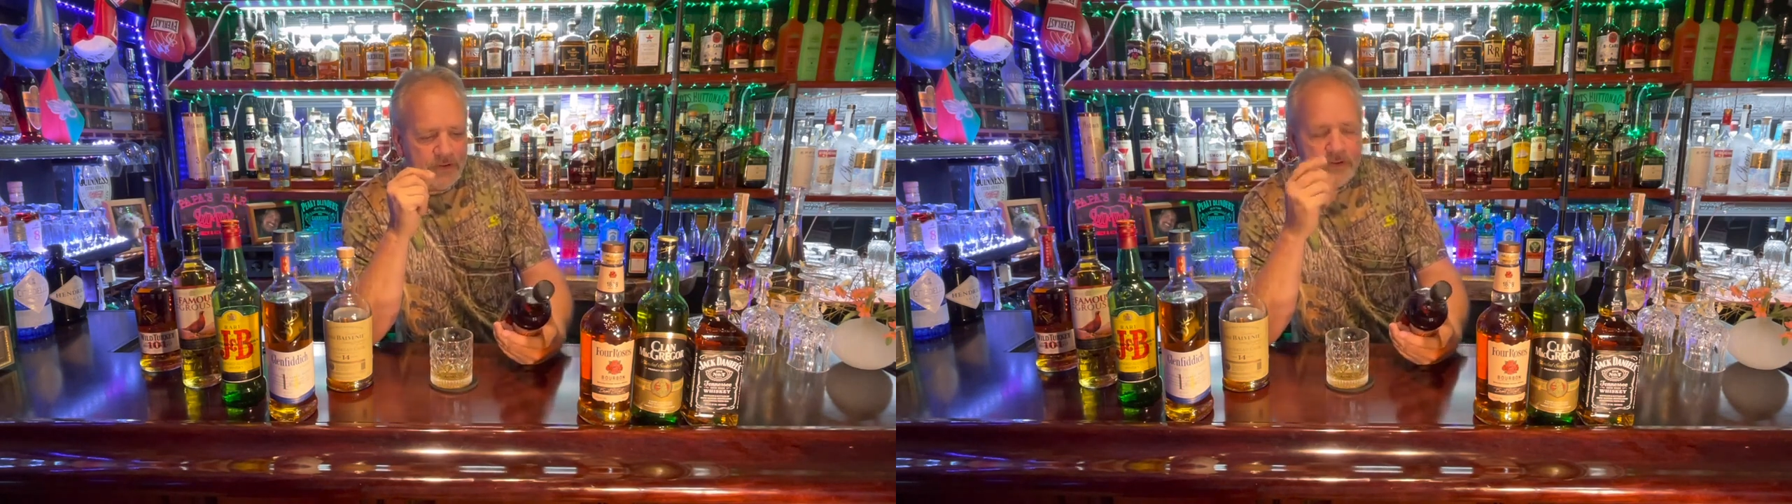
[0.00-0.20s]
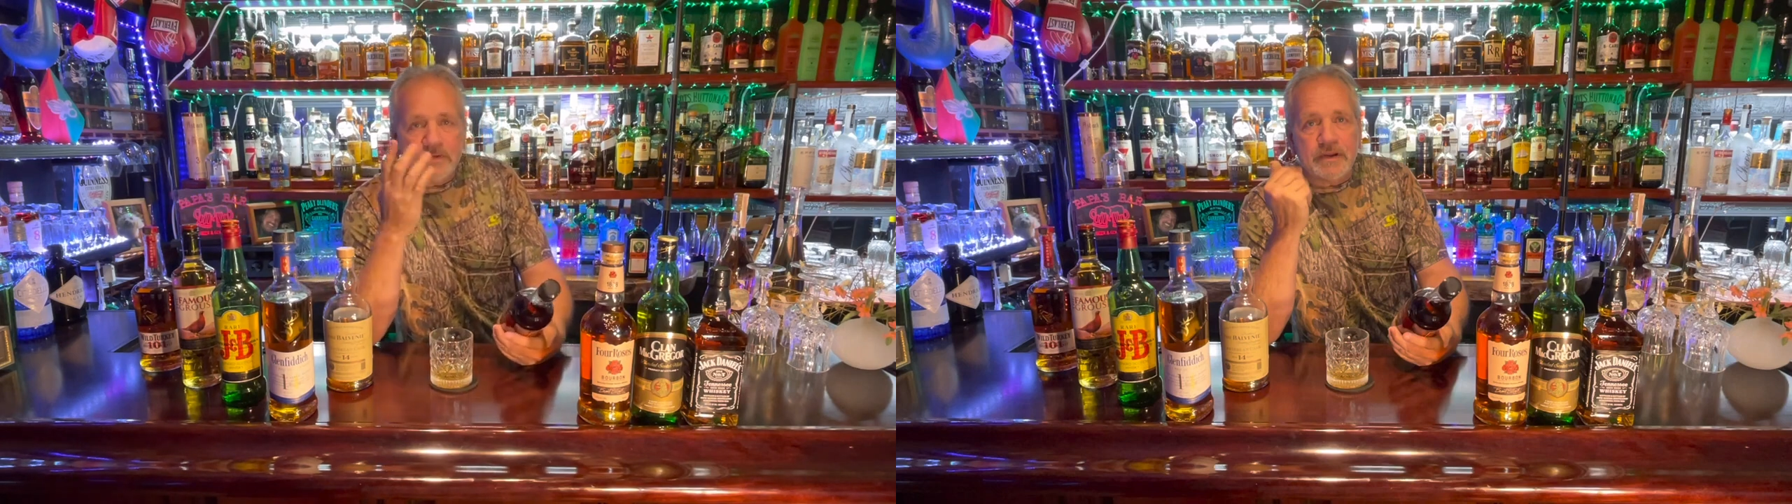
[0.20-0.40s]

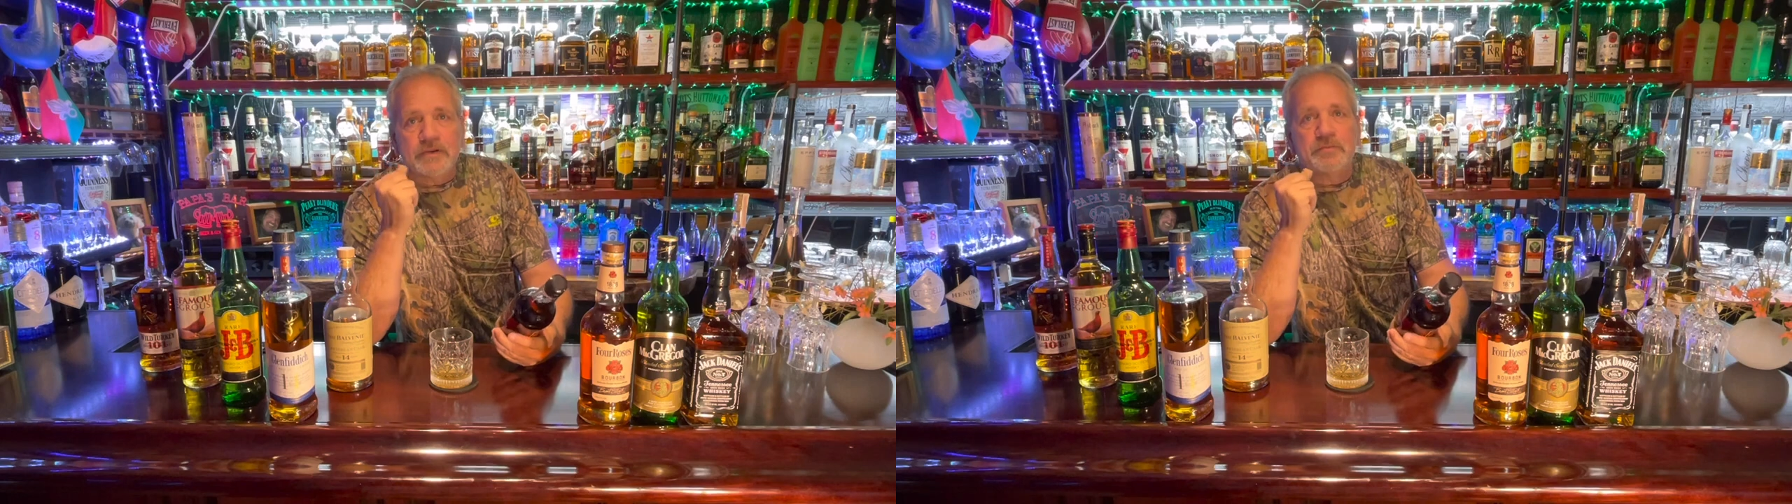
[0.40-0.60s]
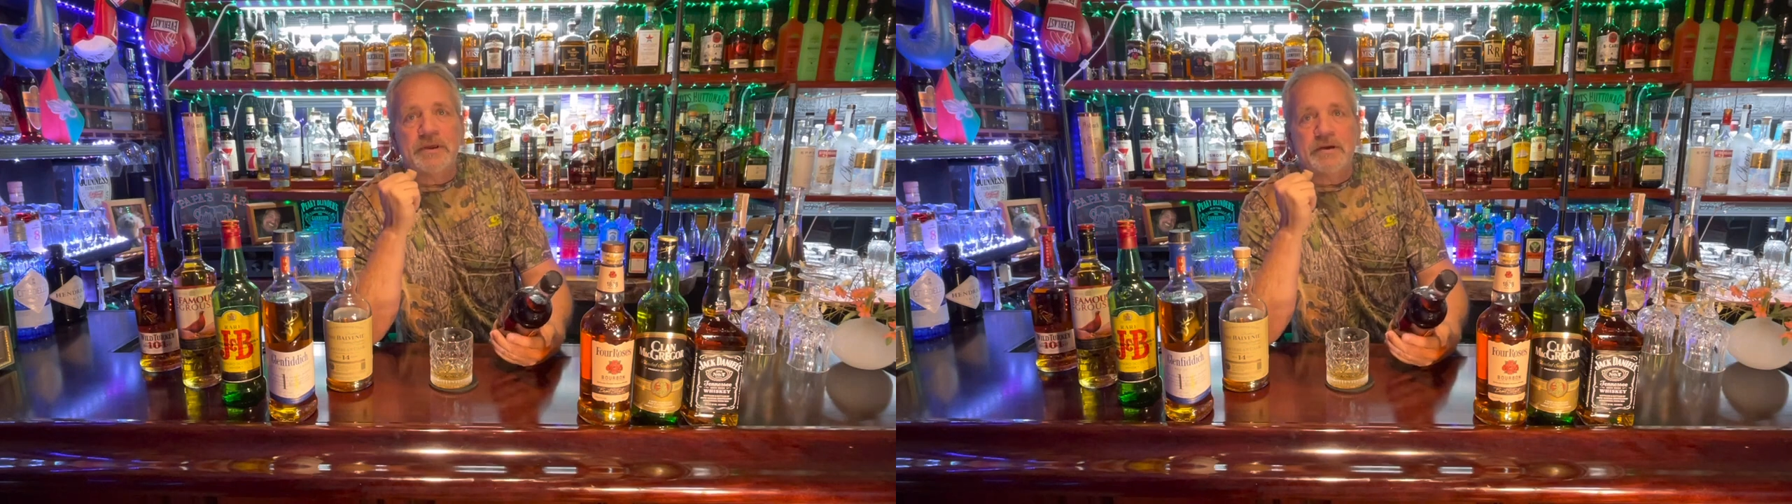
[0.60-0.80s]
it's an
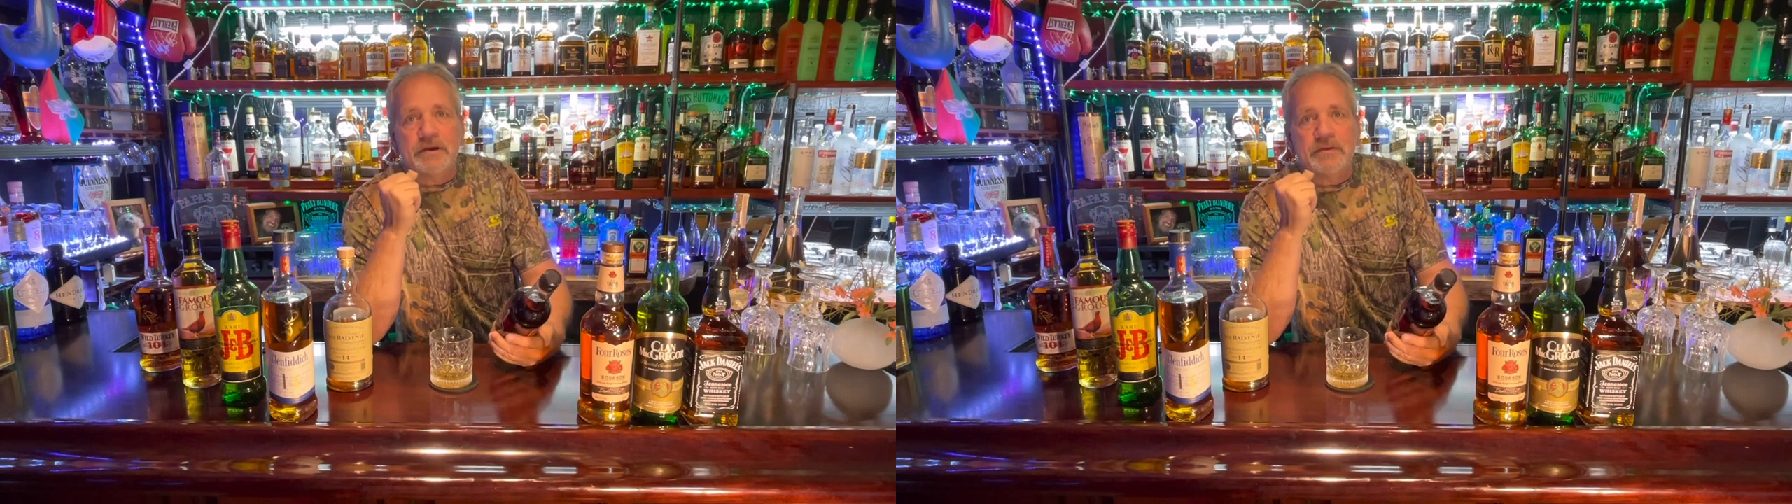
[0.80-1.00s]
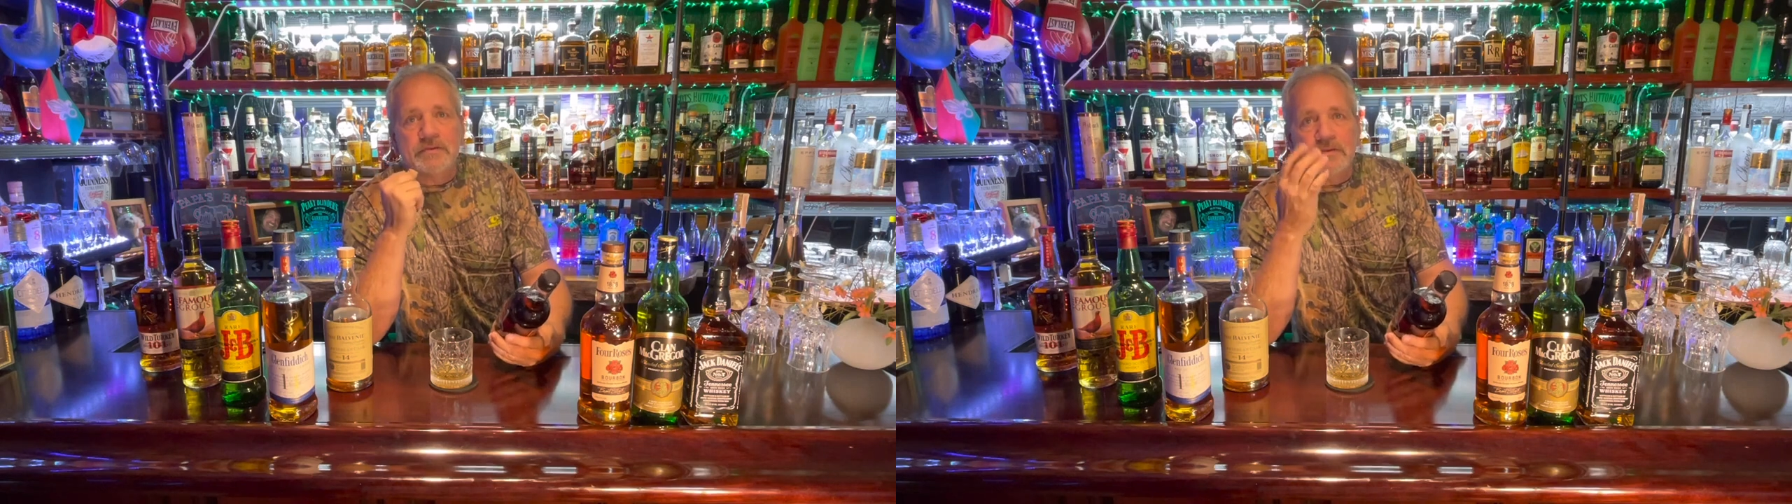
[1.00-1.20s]

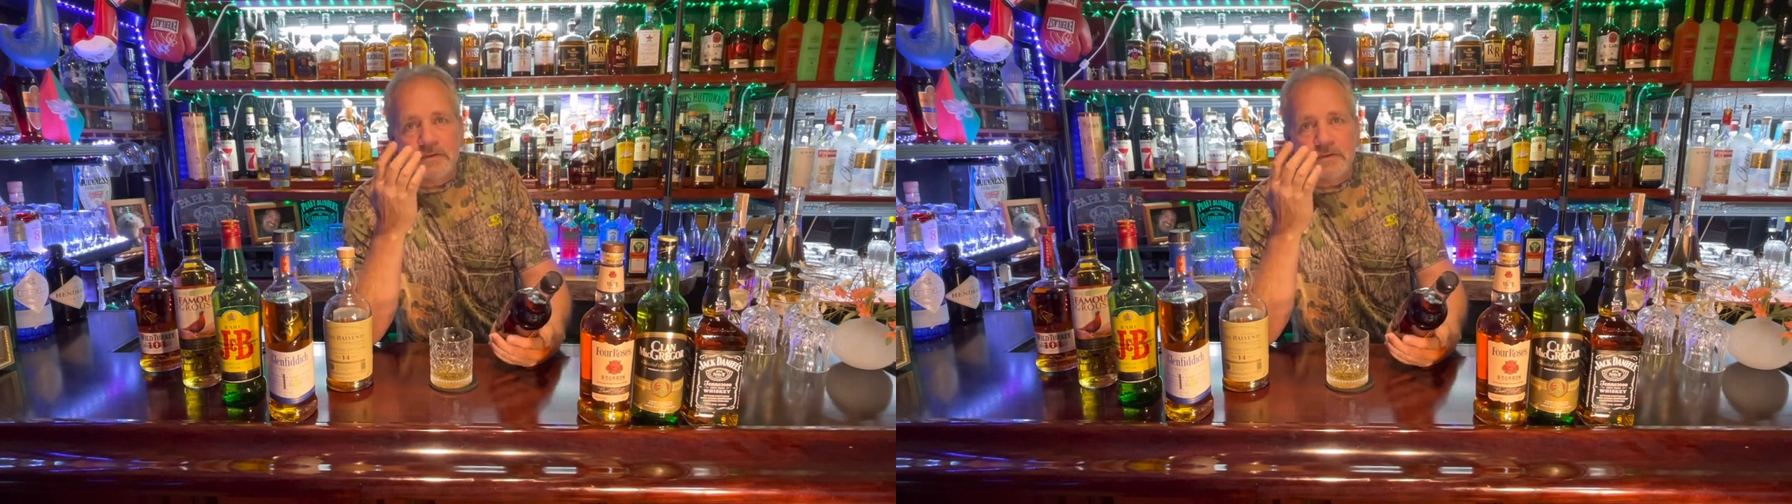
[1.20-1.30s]
experience